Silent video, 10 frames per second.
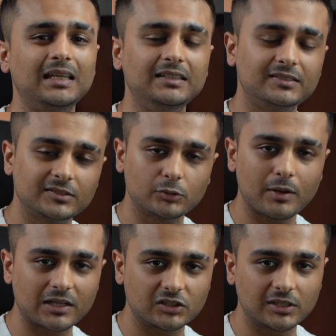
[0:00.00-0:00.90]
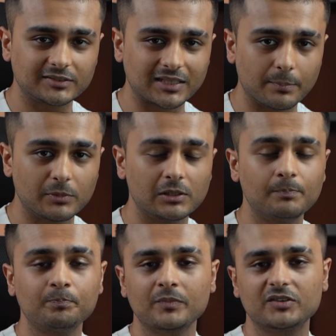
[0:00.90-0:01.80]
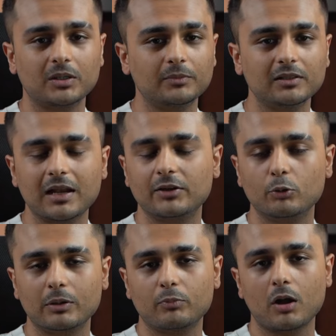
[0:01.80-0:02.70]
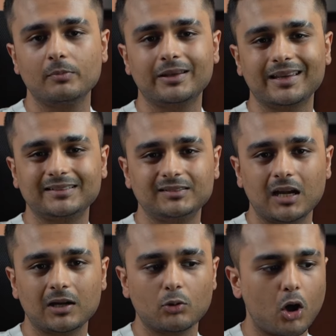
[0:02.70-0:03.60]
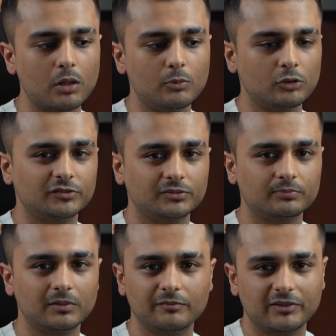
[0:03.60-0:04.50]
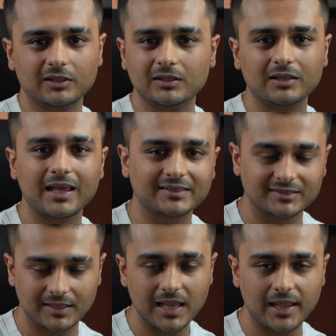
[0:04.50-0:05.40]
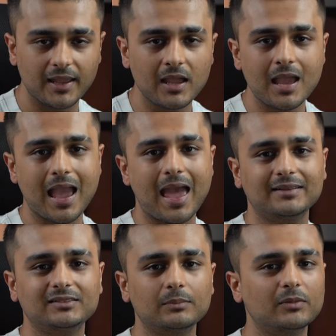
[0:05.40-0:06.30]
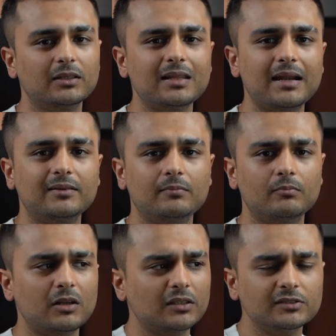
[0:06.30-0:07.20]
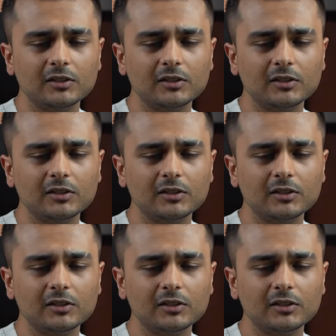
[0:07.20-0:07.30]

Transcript: easiest to actually assemble, something that you can probably kickstart almost within the next day, and something that doesn't